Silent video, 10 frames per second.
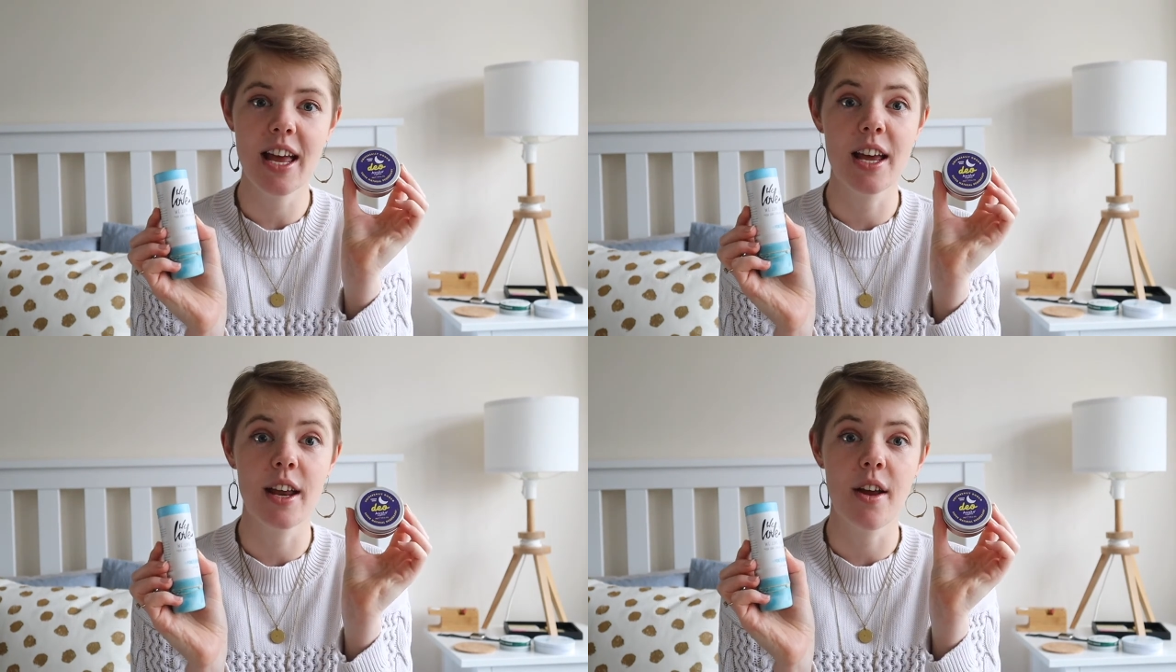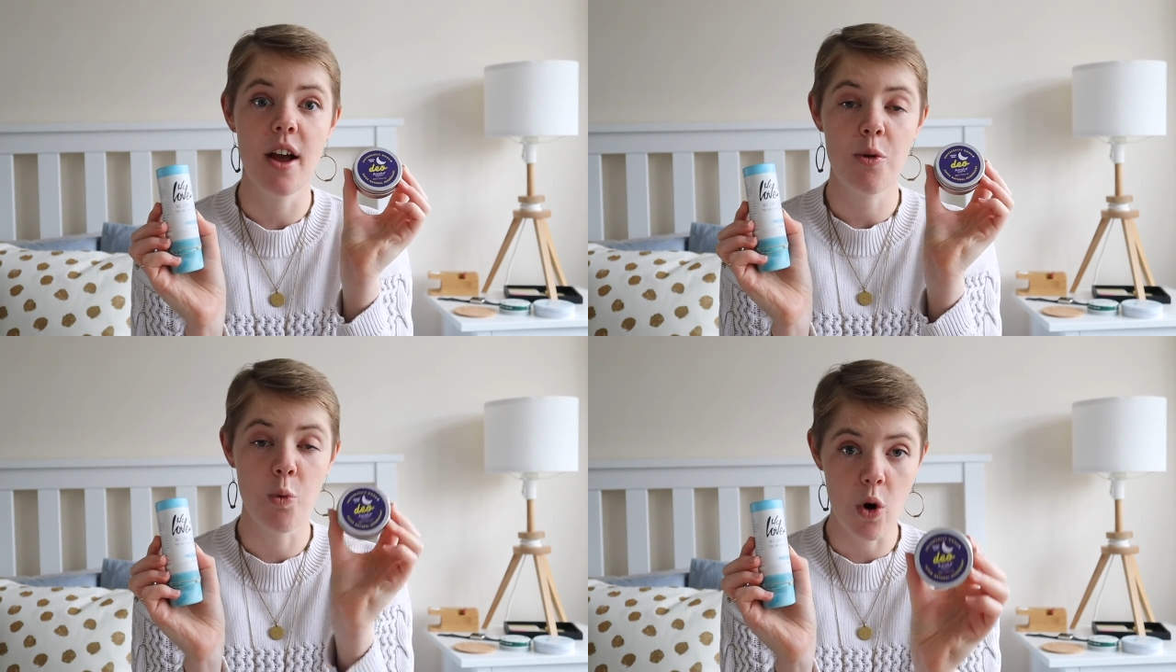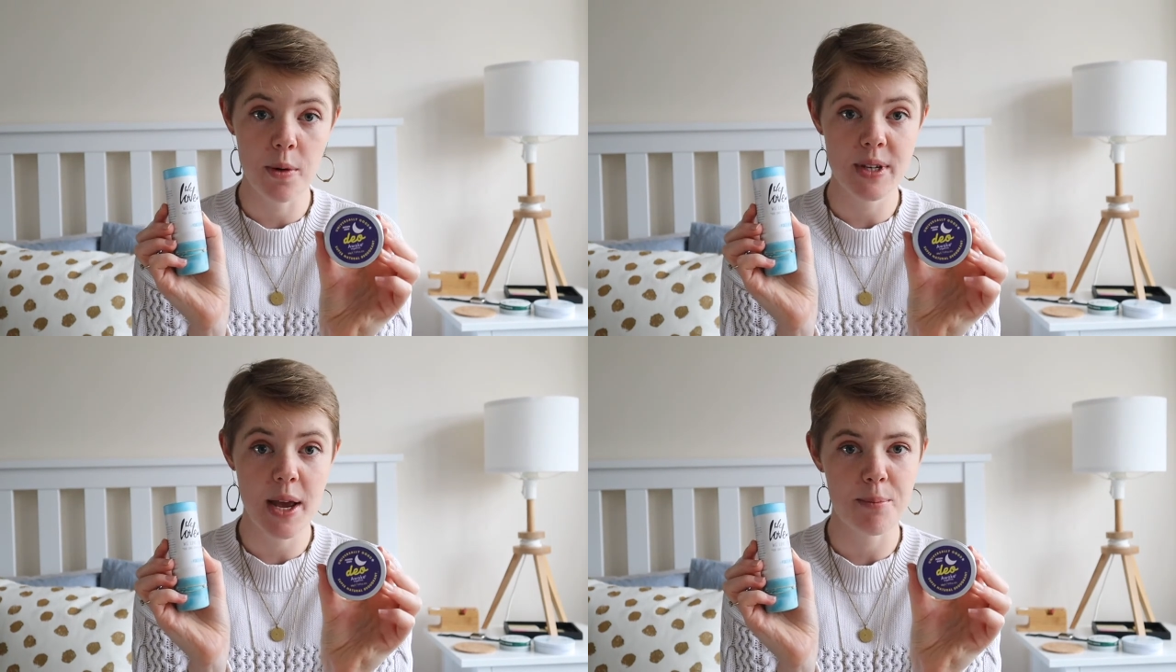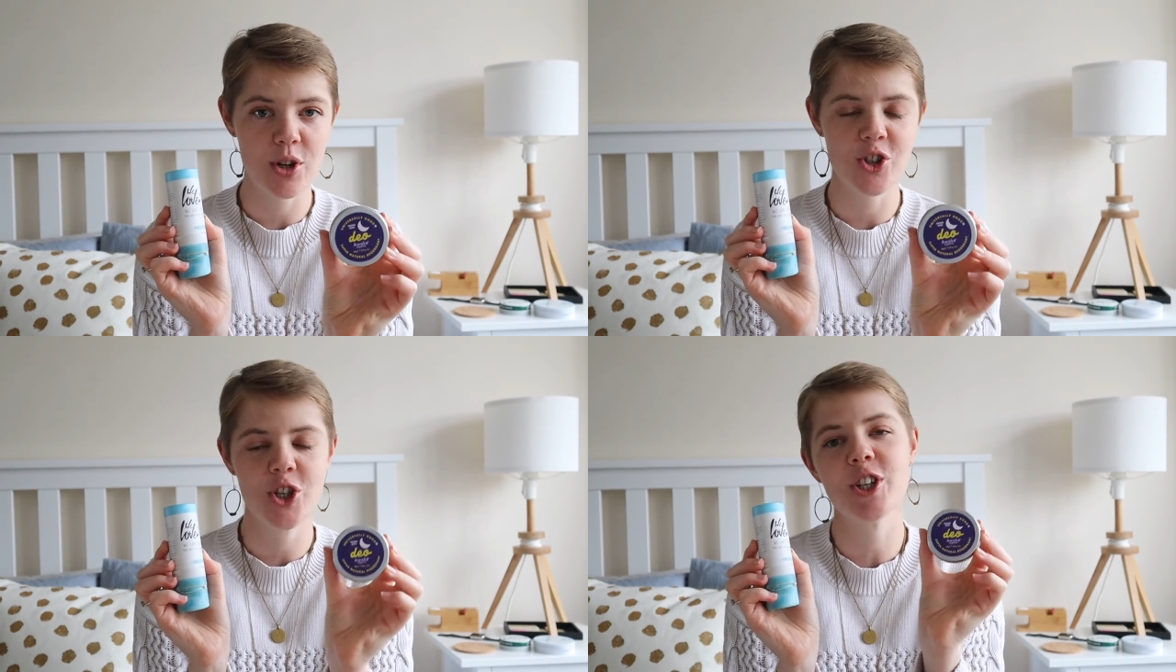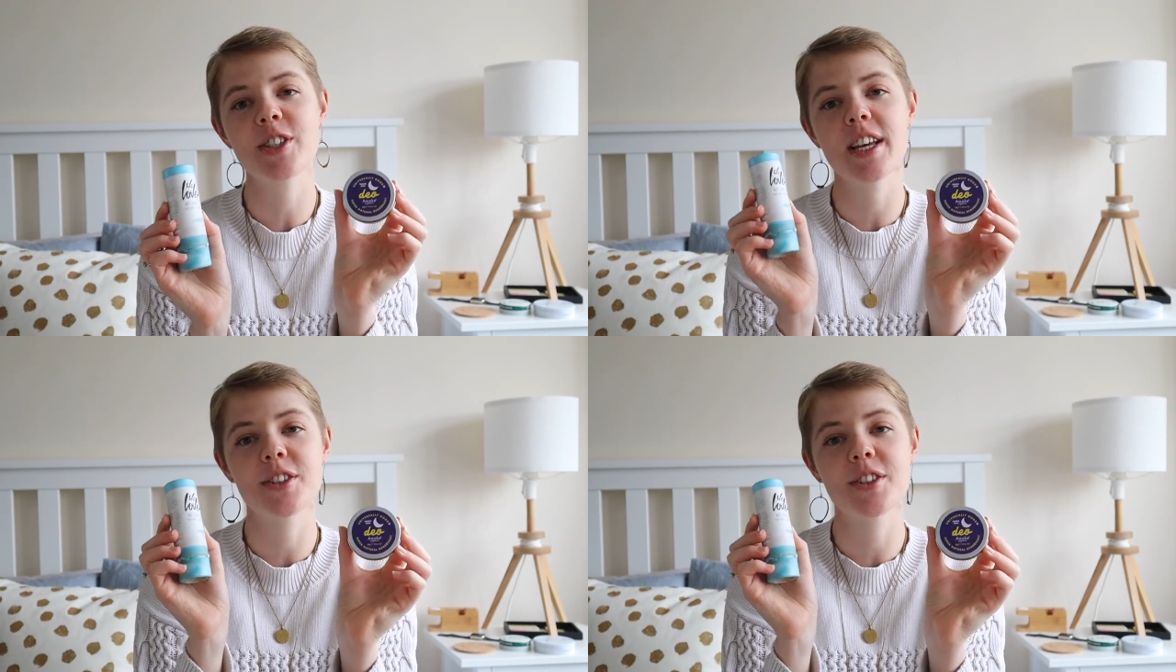in warm temperatures,